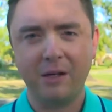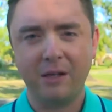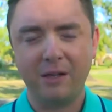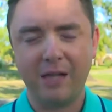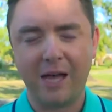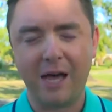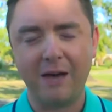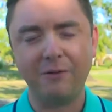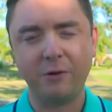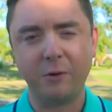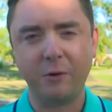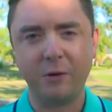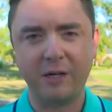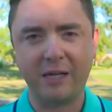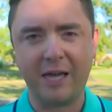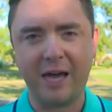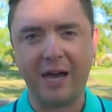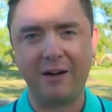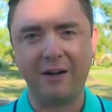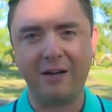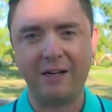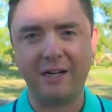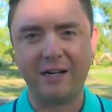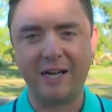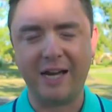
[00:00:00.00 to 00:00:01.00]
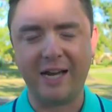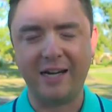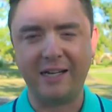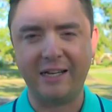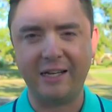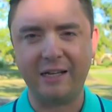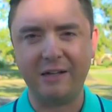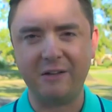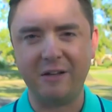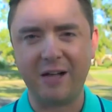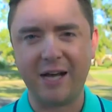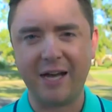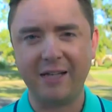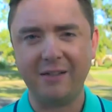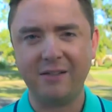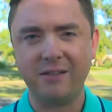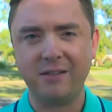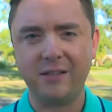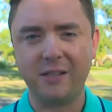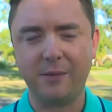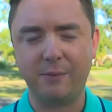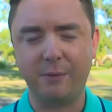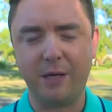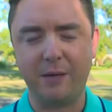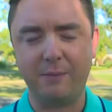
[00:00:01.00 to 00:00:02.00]
Live in Horry County tonight, Ian Klein,
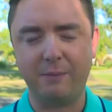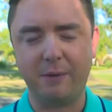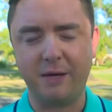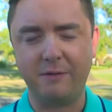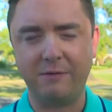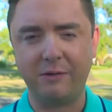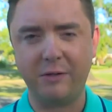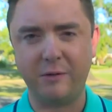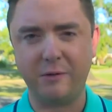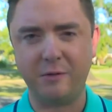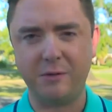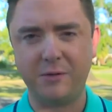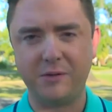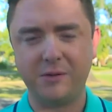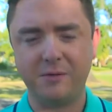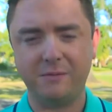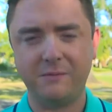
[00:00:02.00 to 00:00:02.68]
WMBF News.